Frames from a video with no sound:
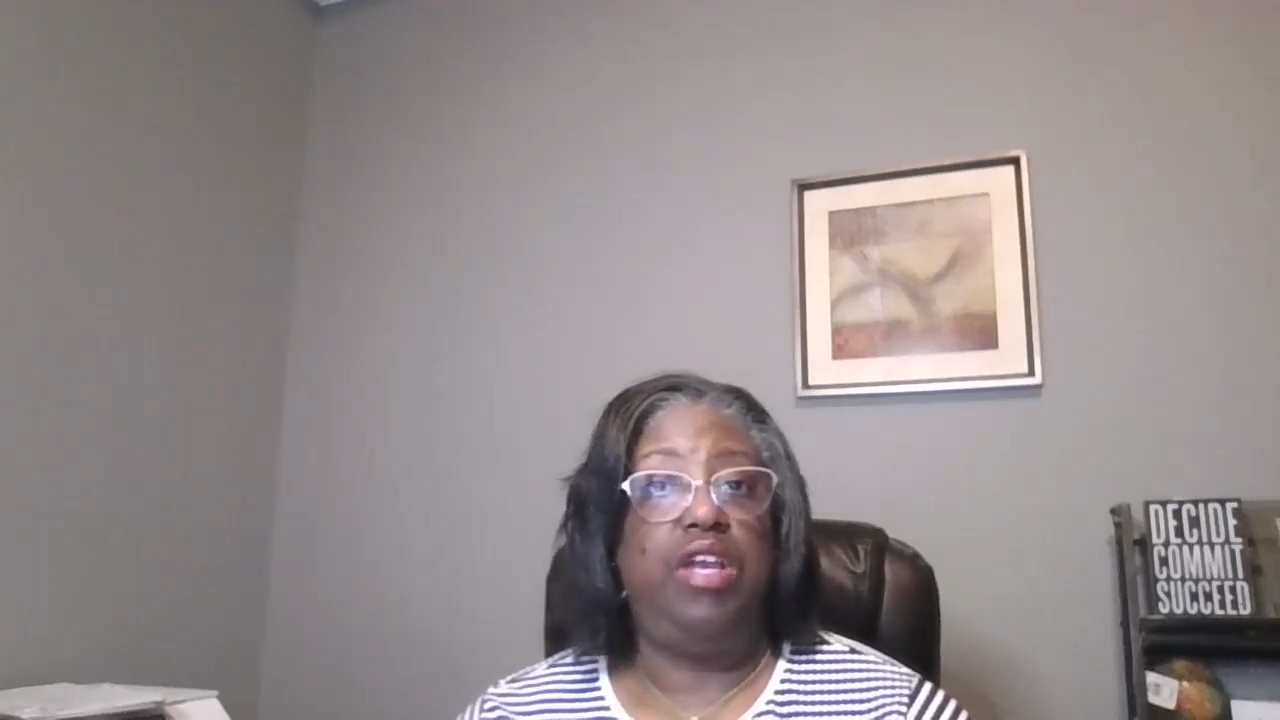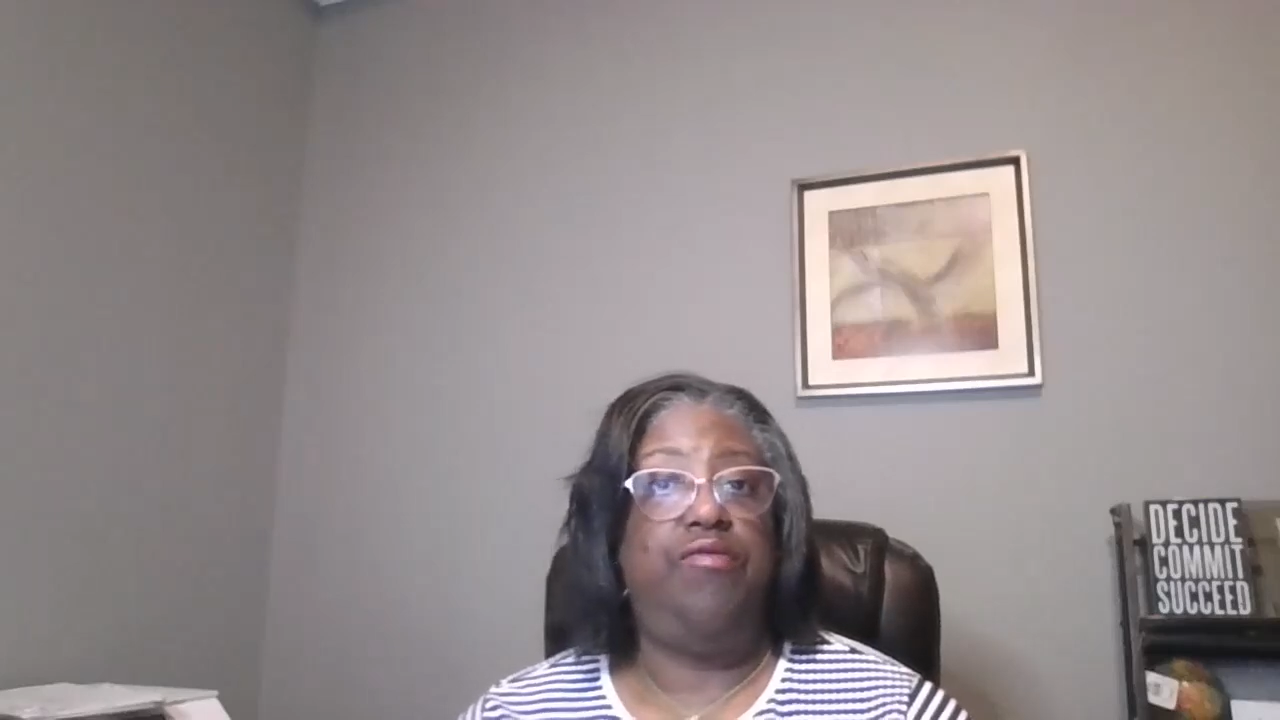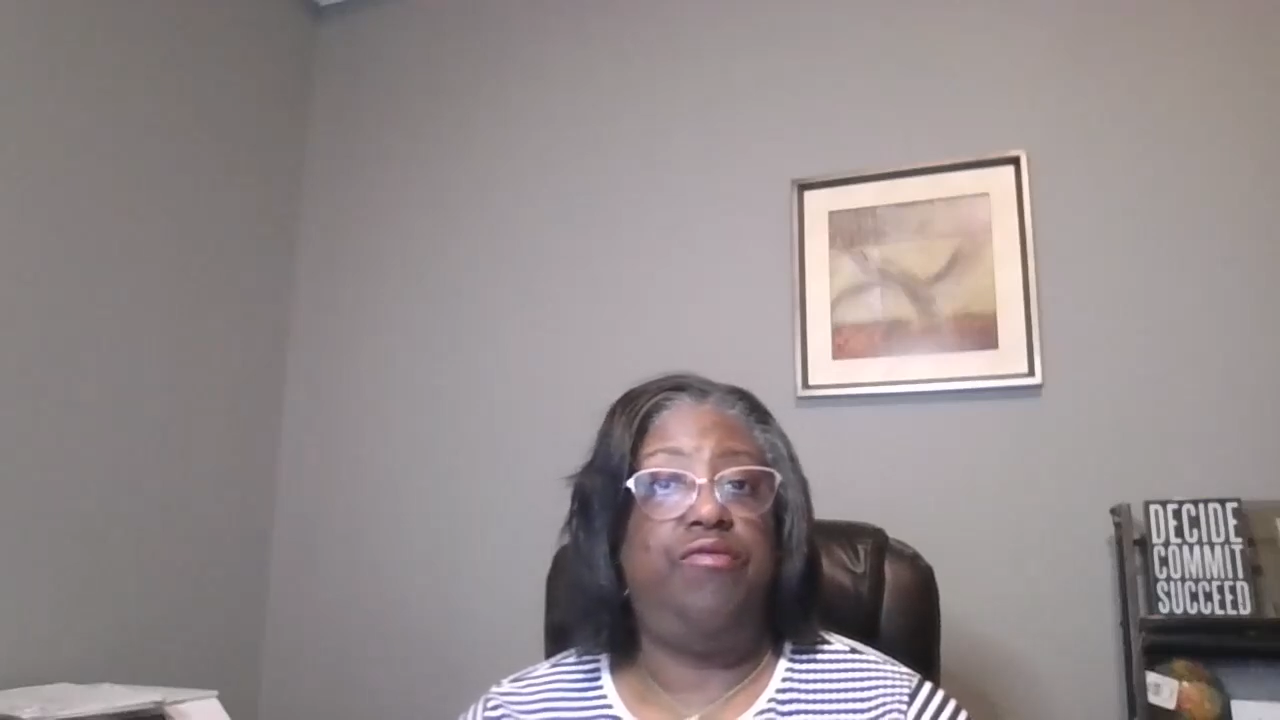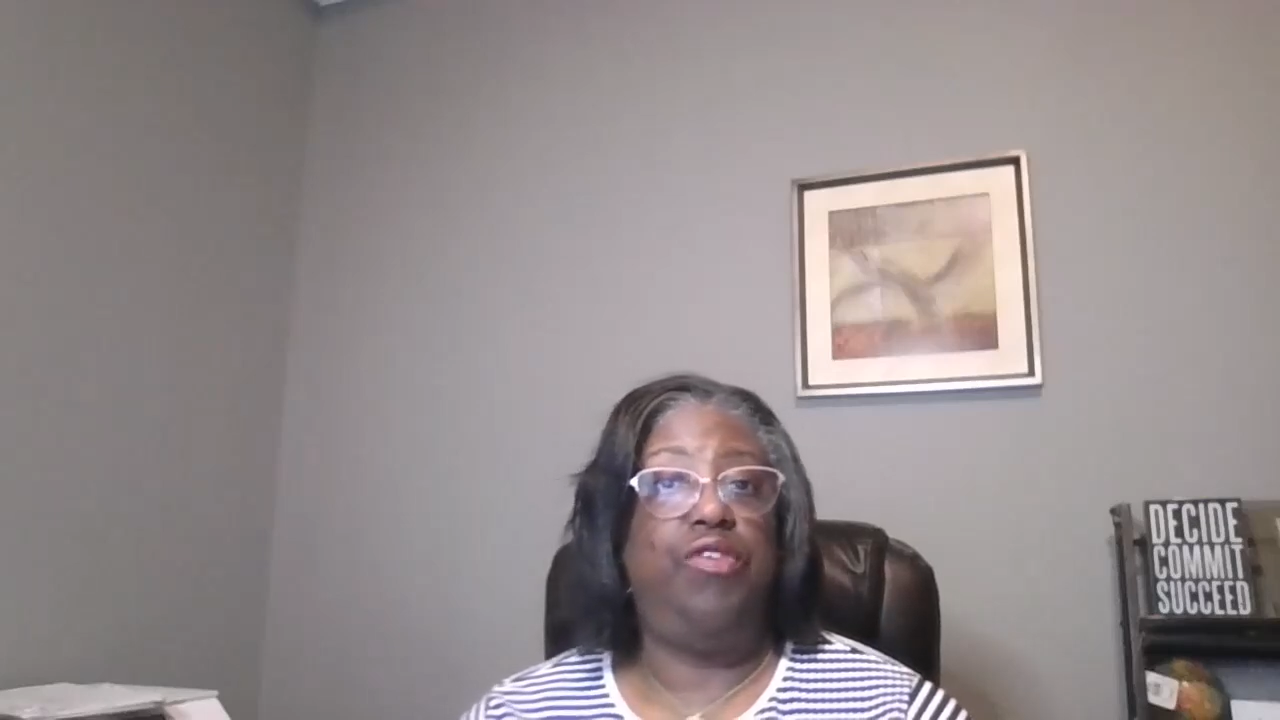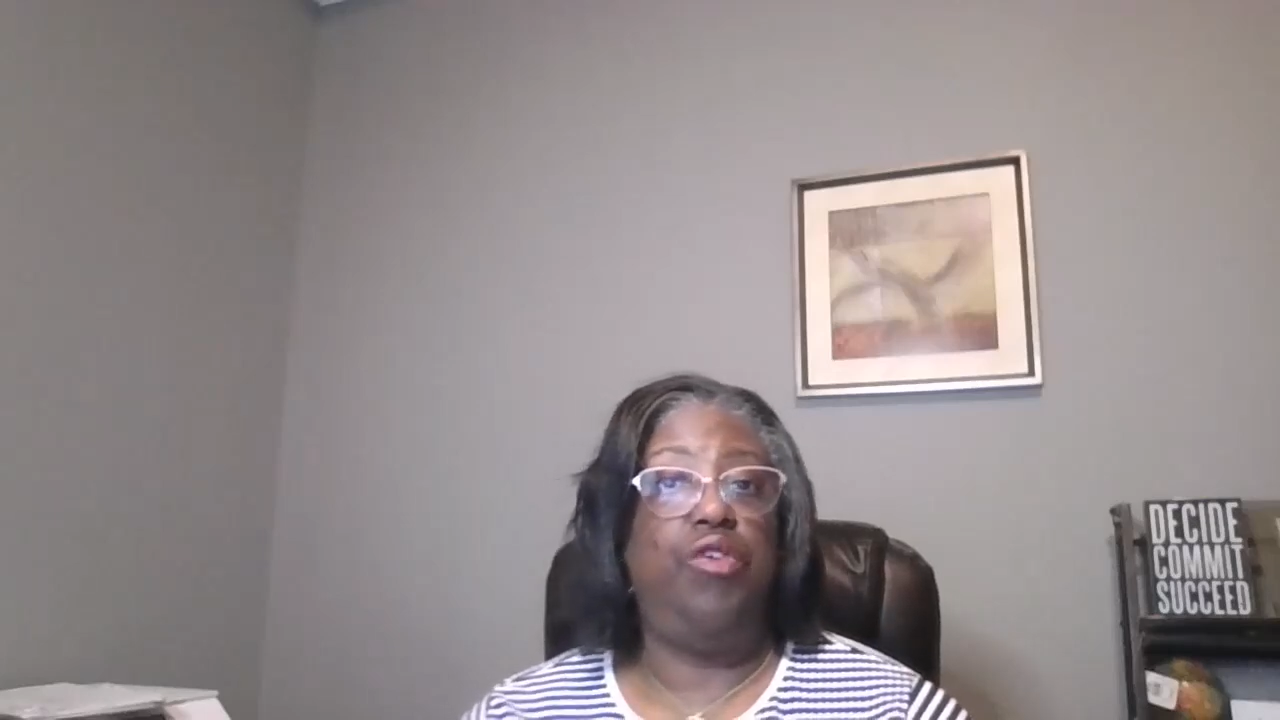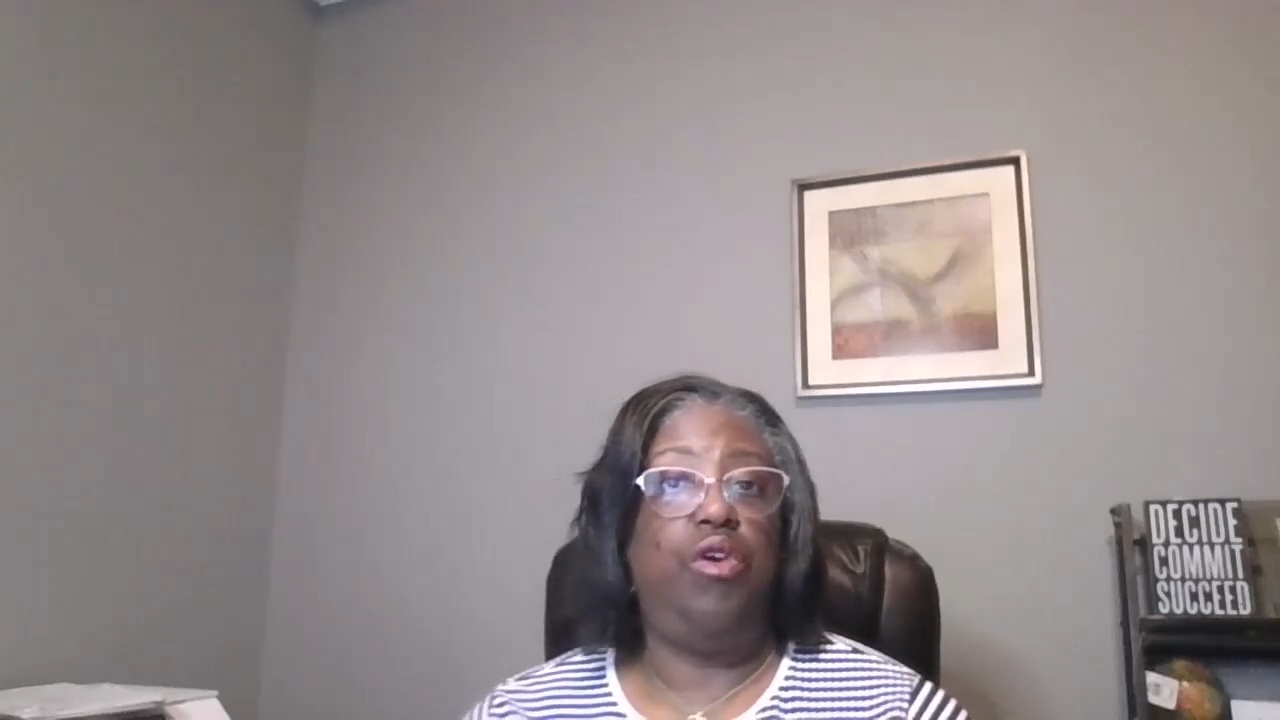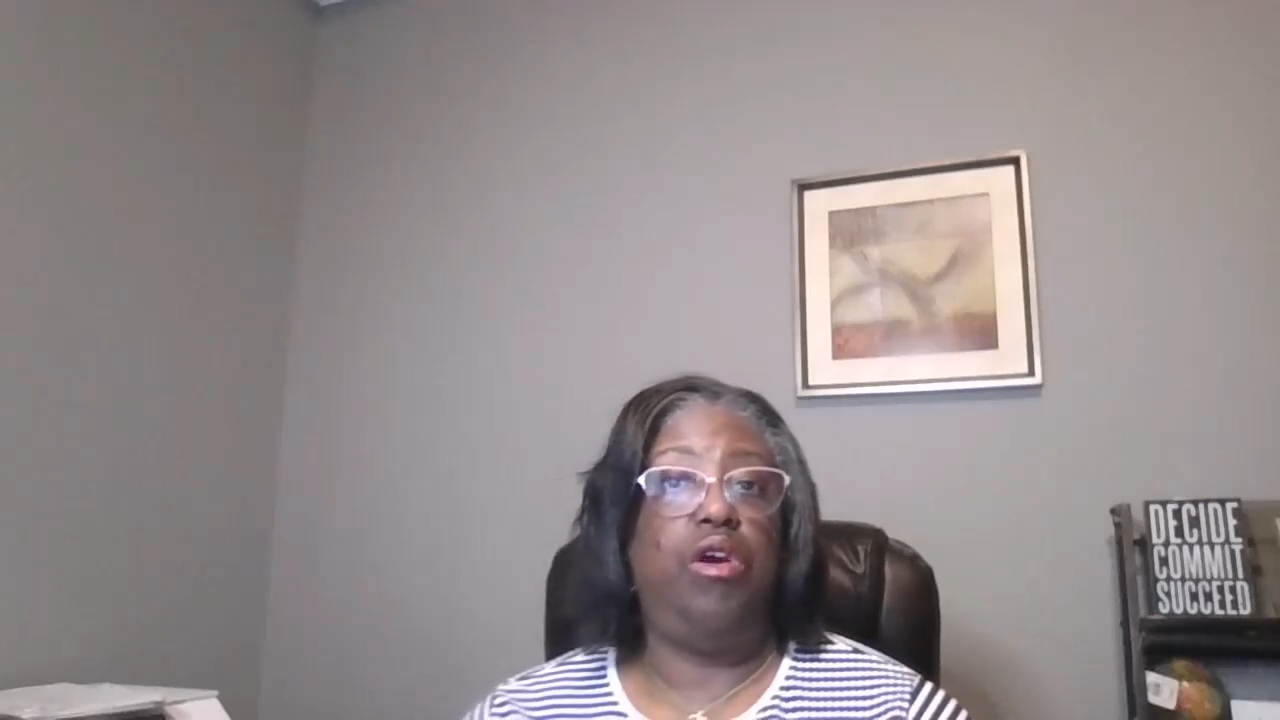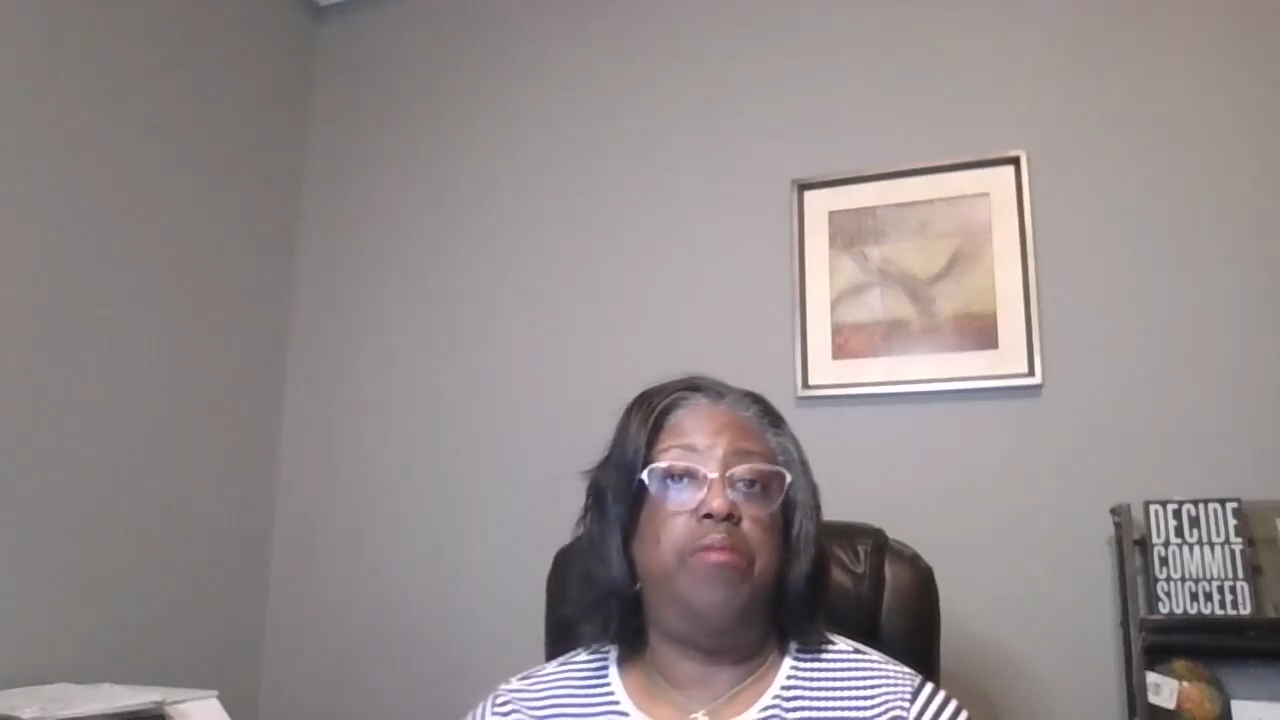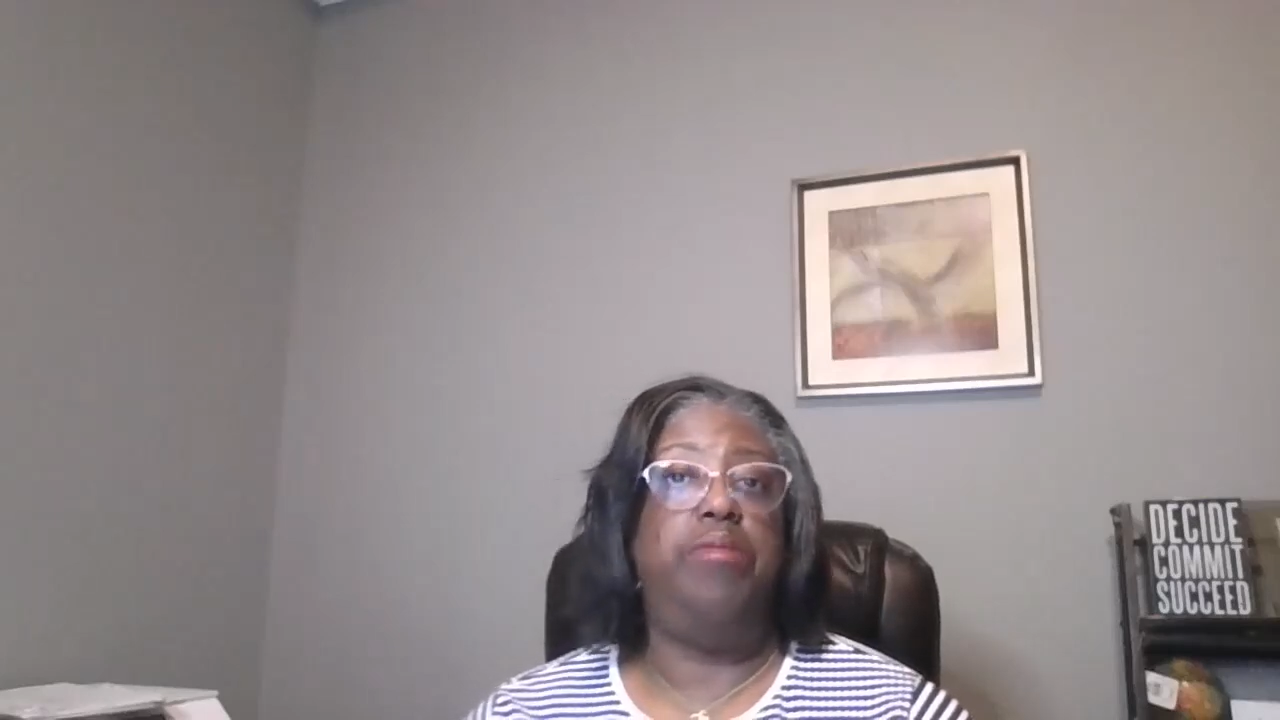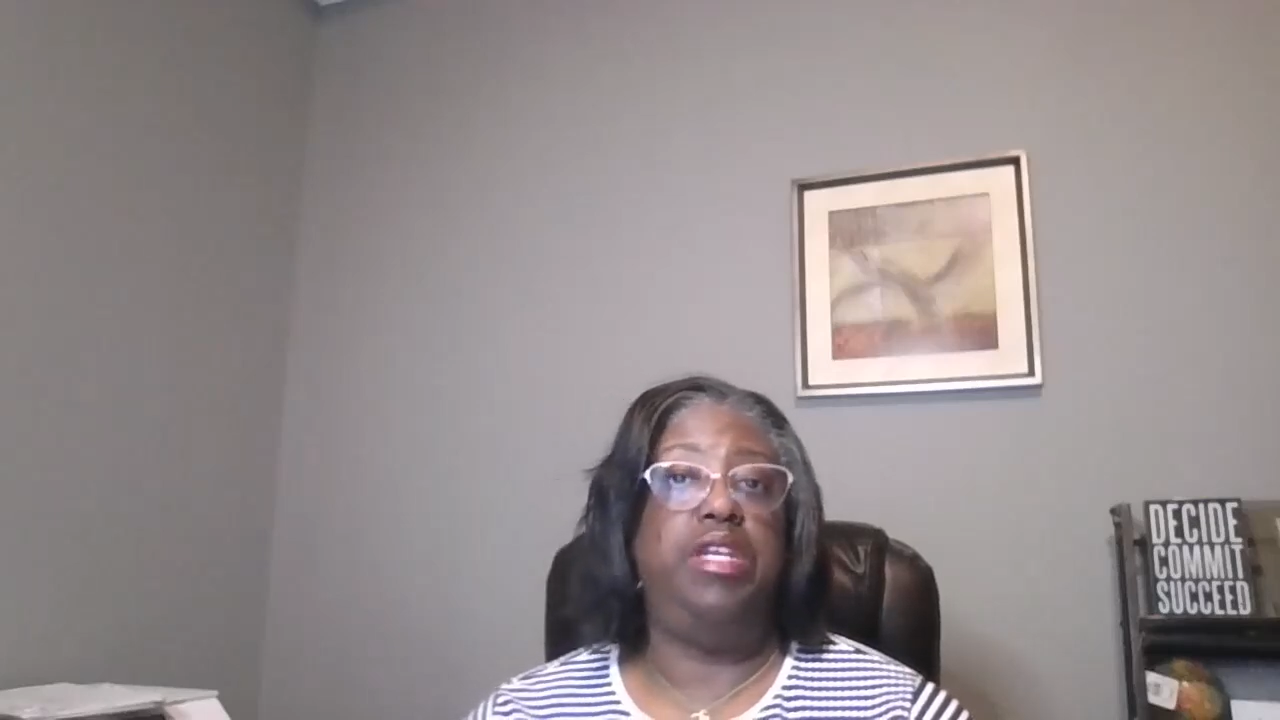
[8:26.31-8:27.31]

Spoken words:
and 4